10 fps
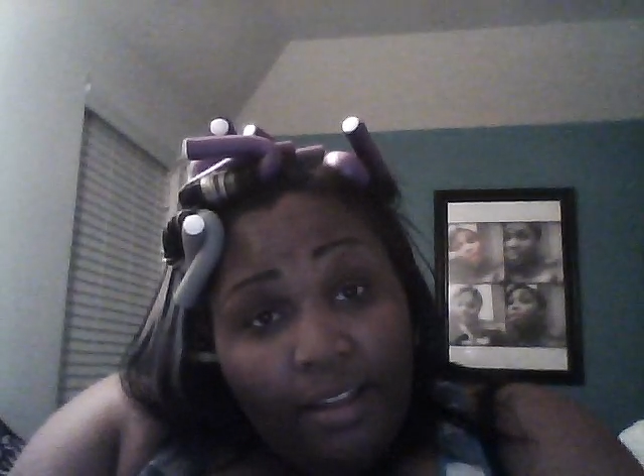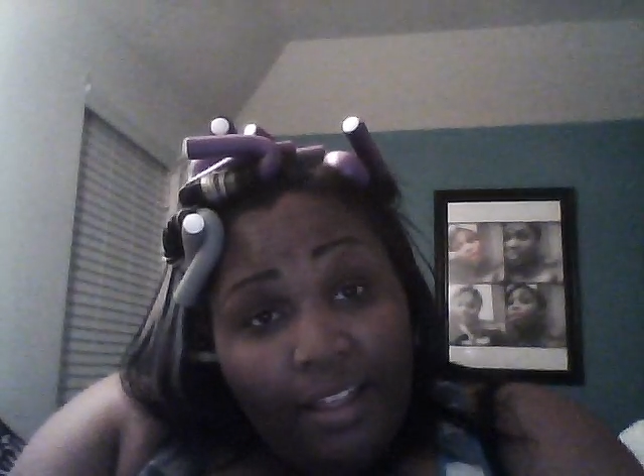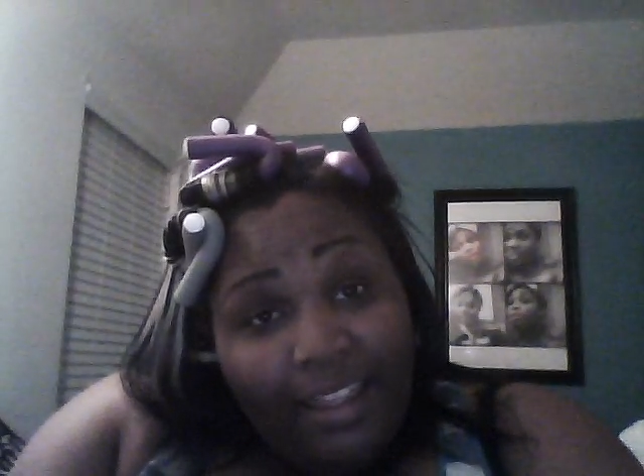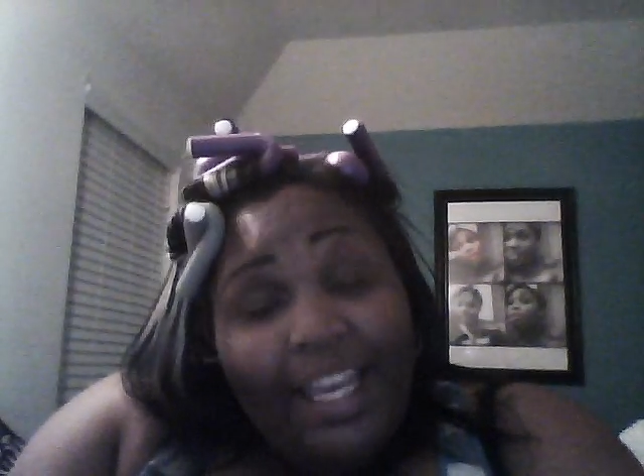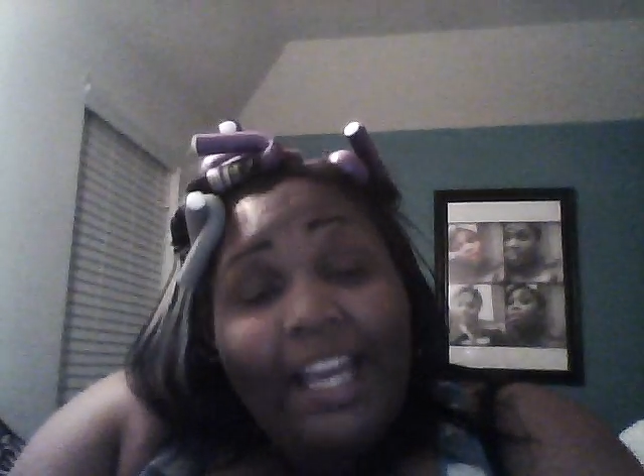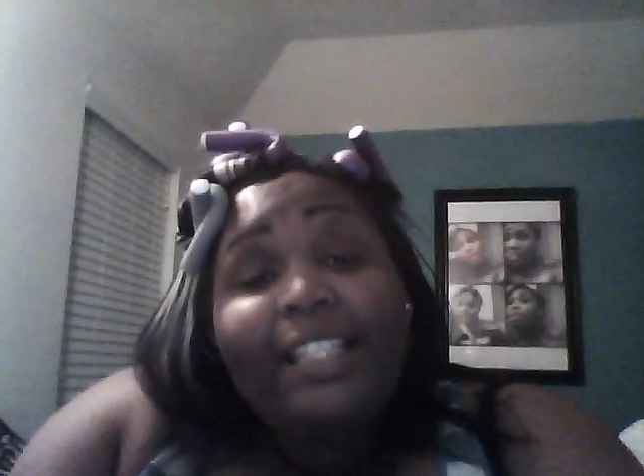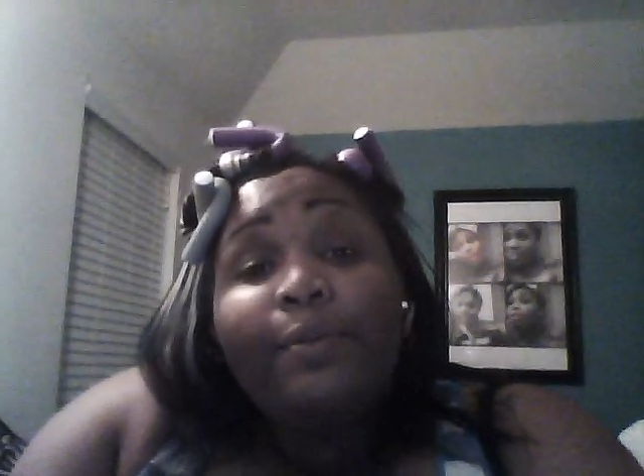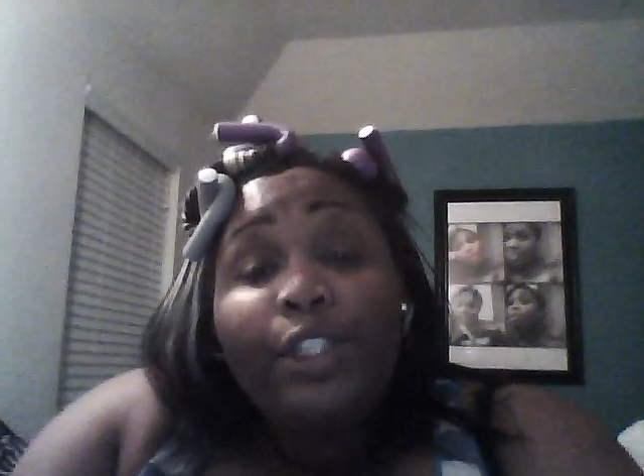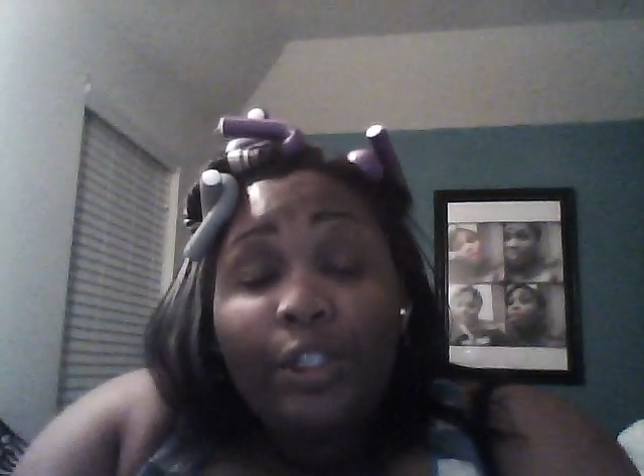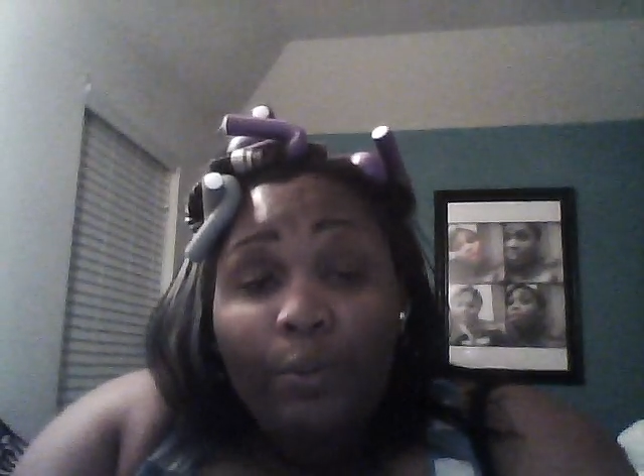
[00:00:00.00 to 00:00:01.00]
That's what
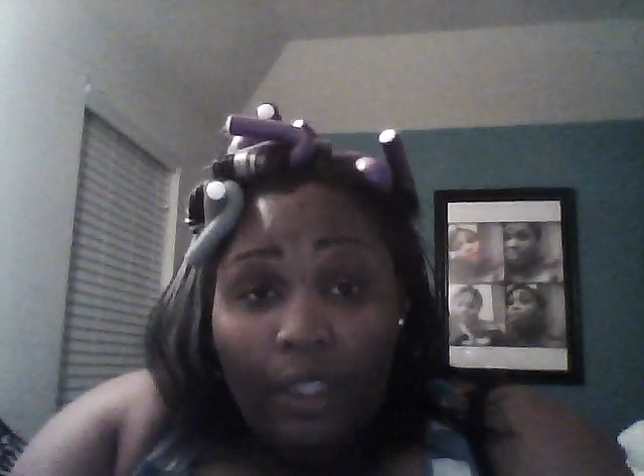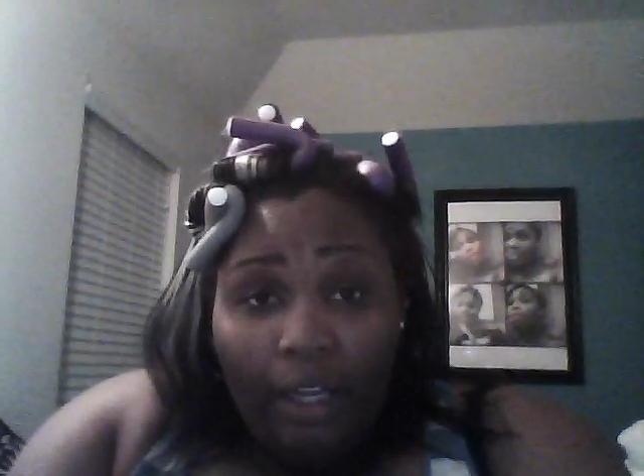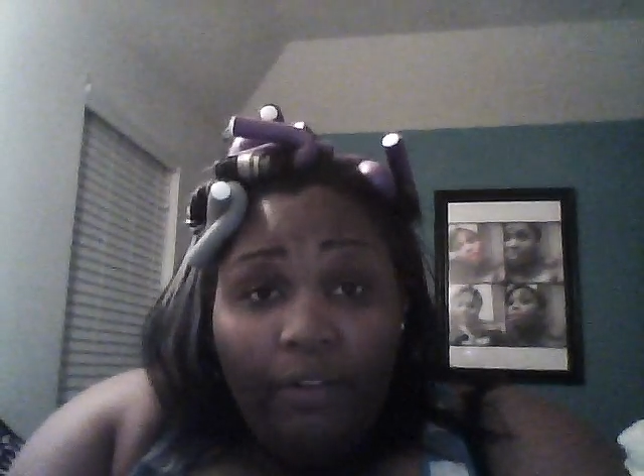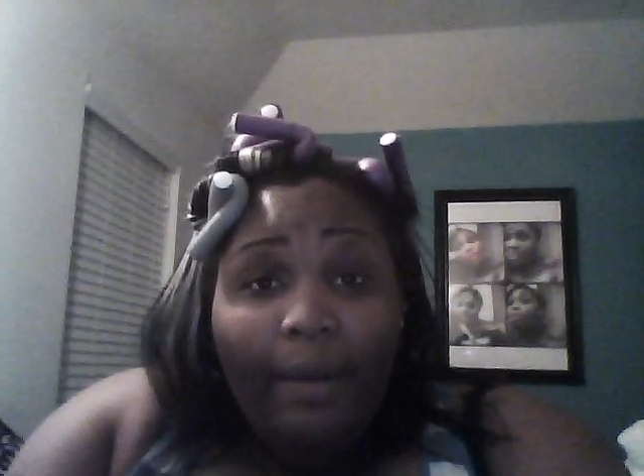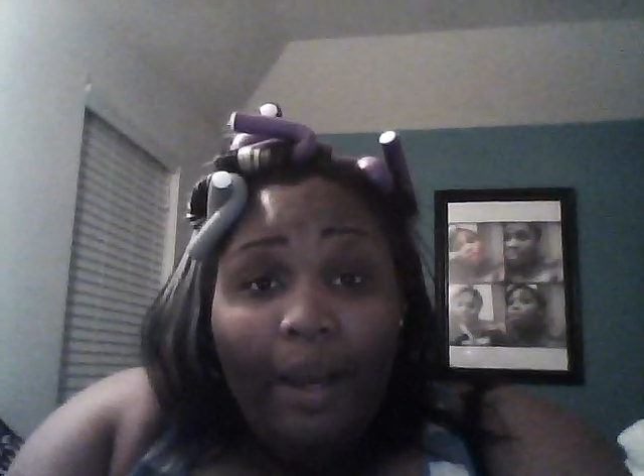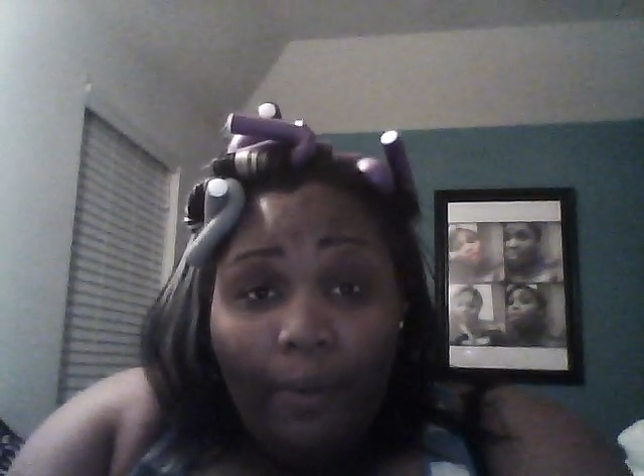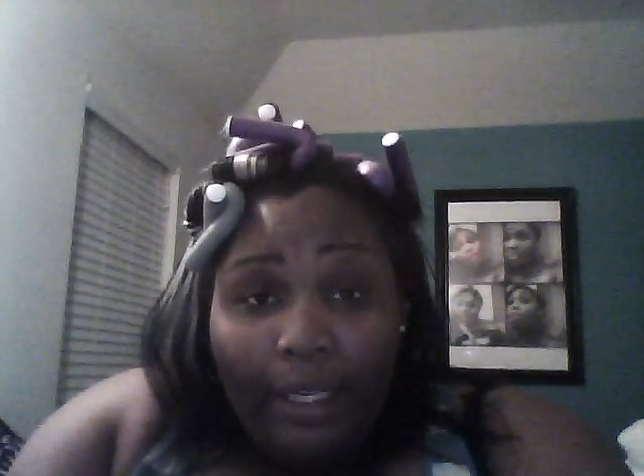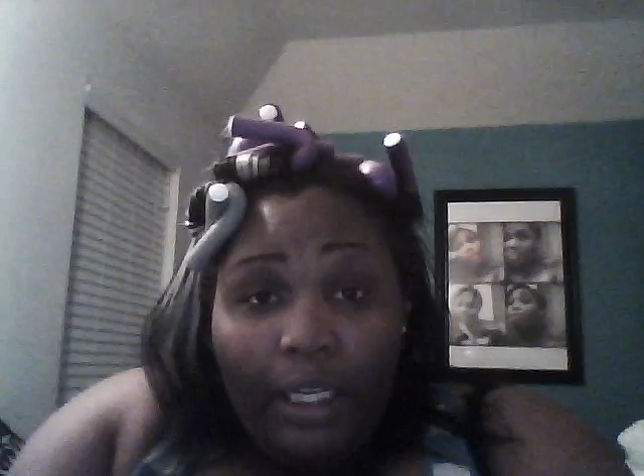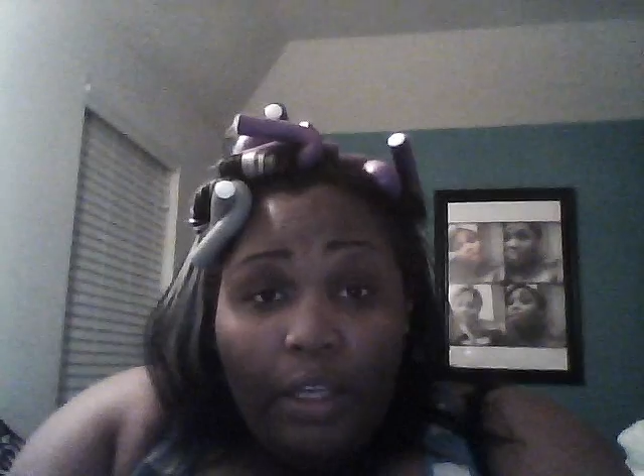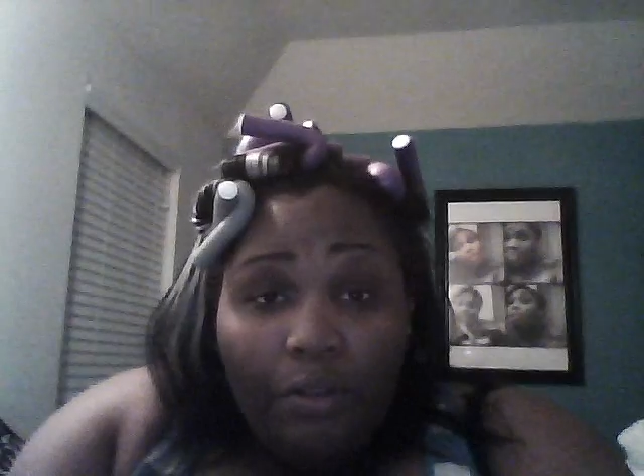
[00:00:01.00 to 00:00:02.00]
you love about
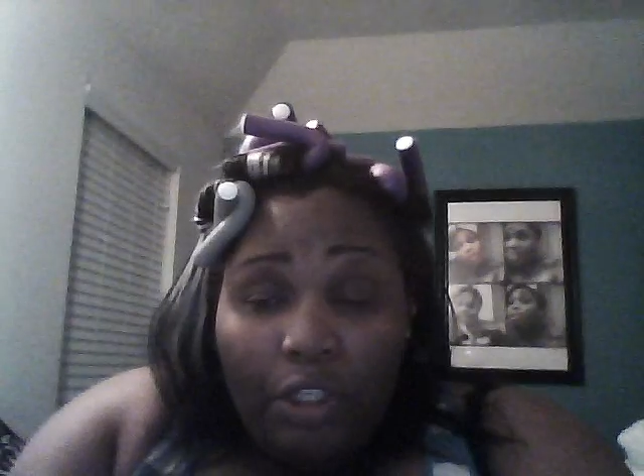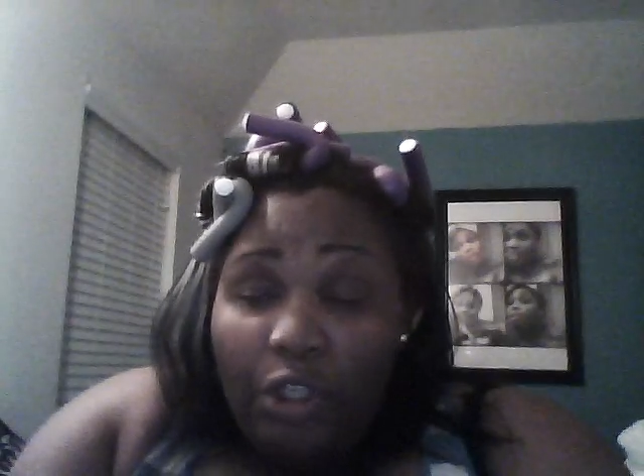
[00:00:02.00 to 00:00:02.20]
Whitney Houston.